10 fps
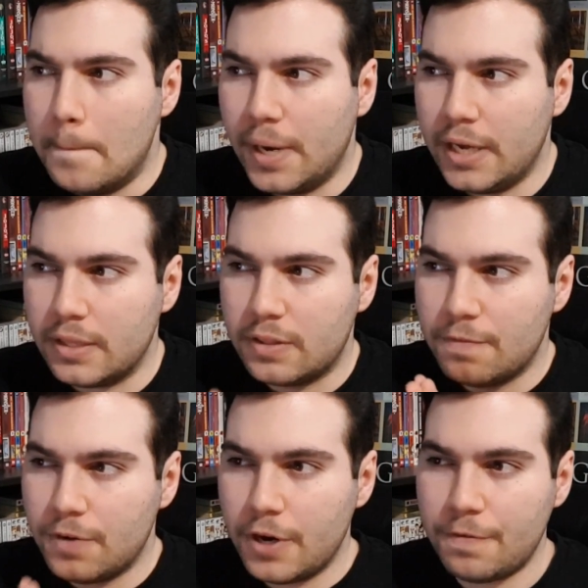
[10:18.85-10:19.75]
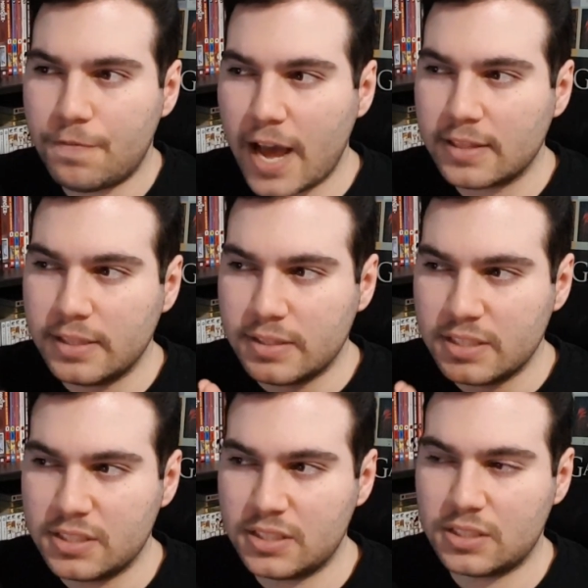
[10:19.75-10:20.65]
But the very fact that
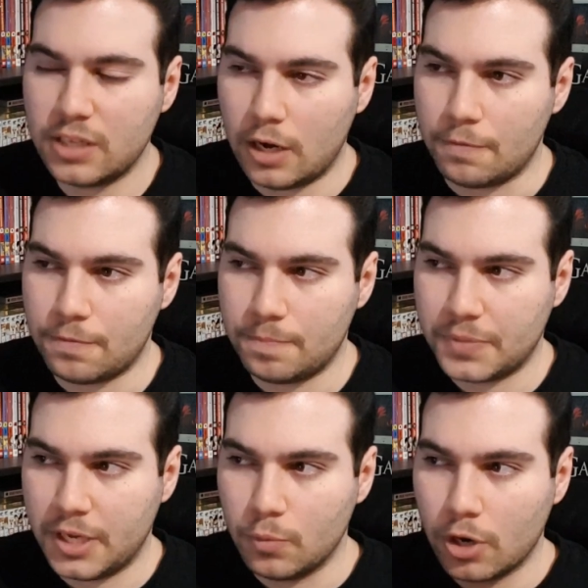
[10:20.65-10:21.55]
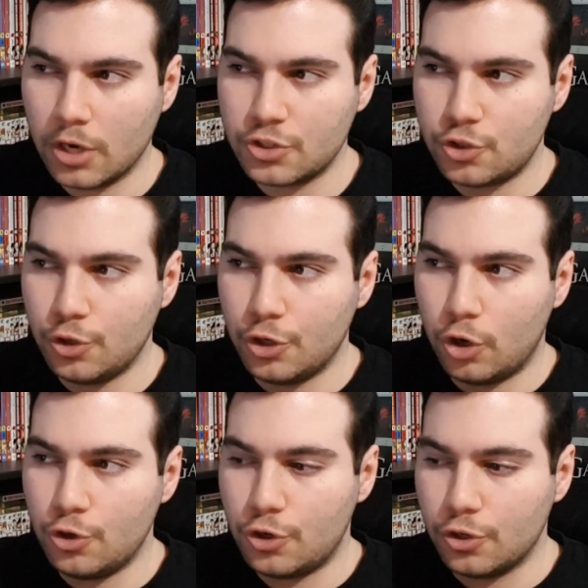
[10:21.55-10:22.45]
this is stuff, in regards to, you
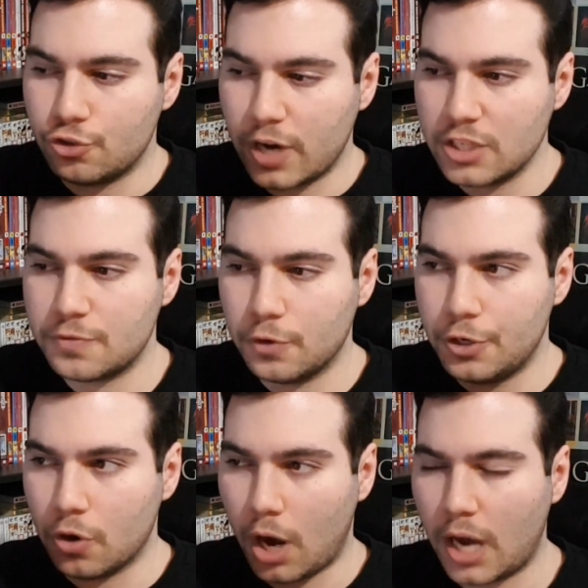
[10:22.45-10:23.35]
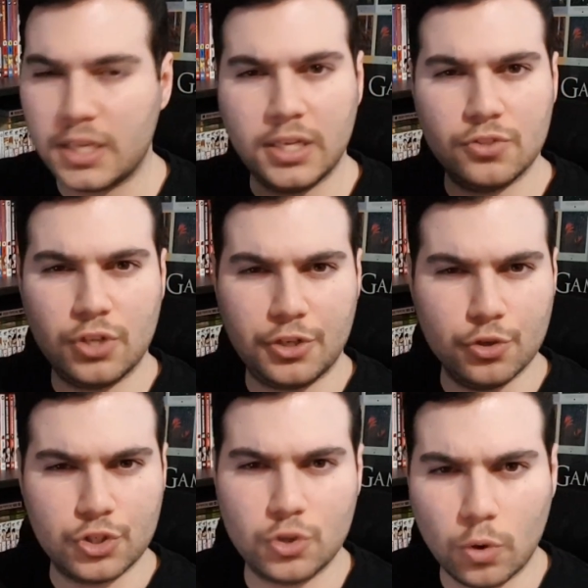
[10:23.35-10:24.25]
know, you can transfer your haki into, like,
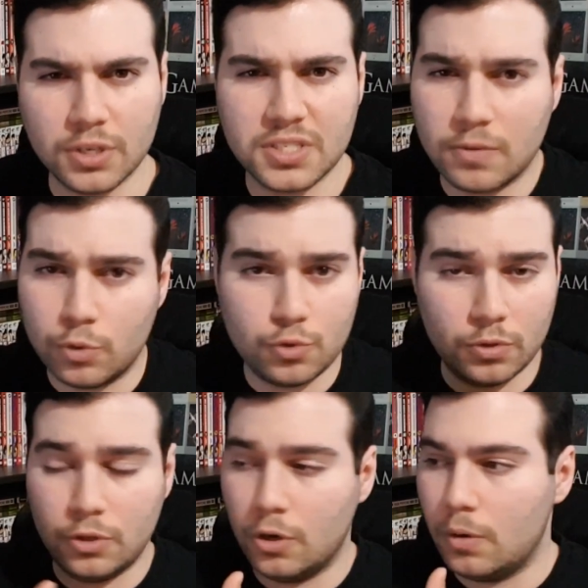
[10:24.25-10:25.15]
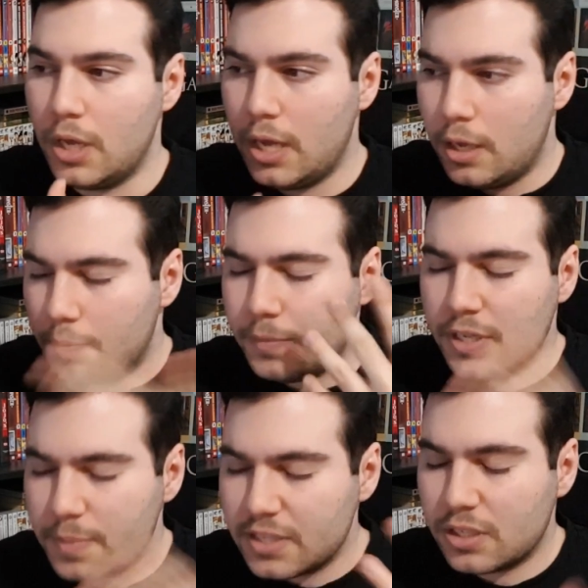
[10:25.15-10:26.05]
your sword and stuff, which, you know,
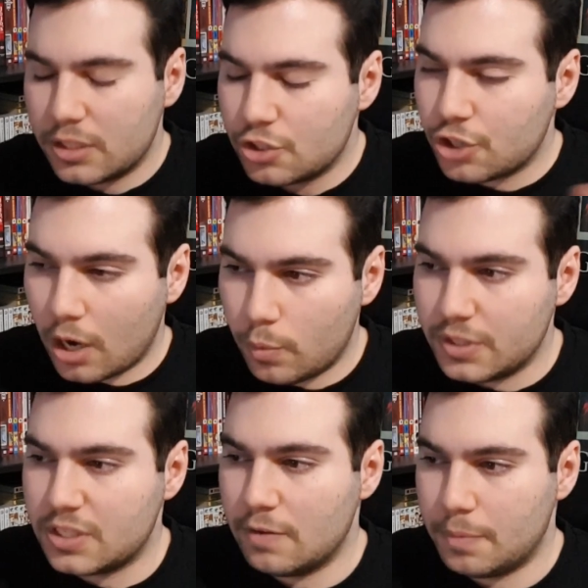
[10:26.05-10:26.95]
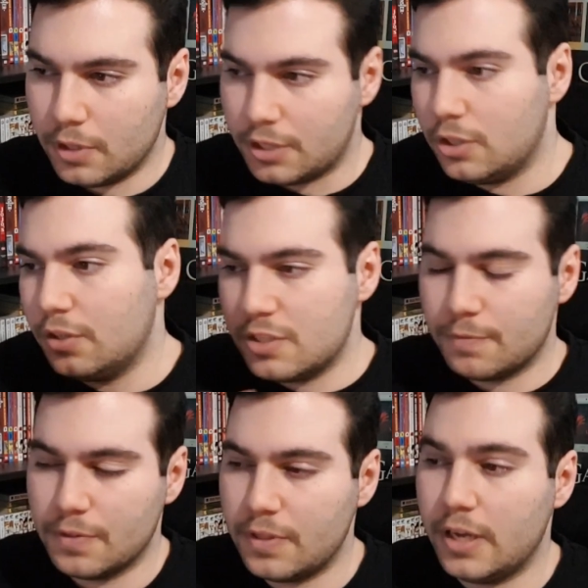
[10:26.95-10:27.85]
is basically, like, the shockwave stuff, but, like, a little
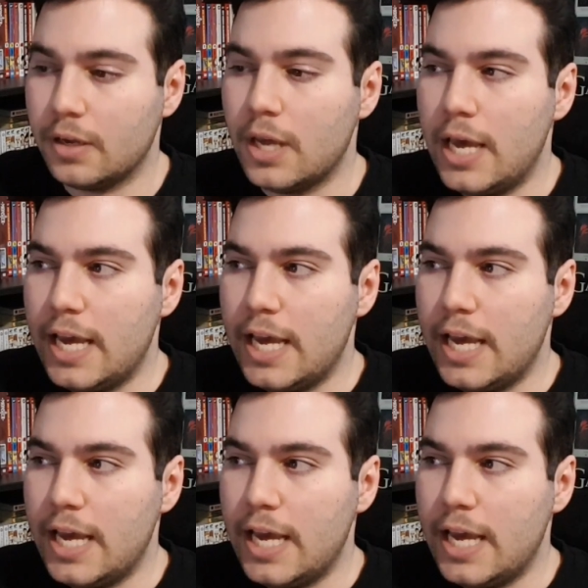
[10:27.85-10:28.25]
different thing.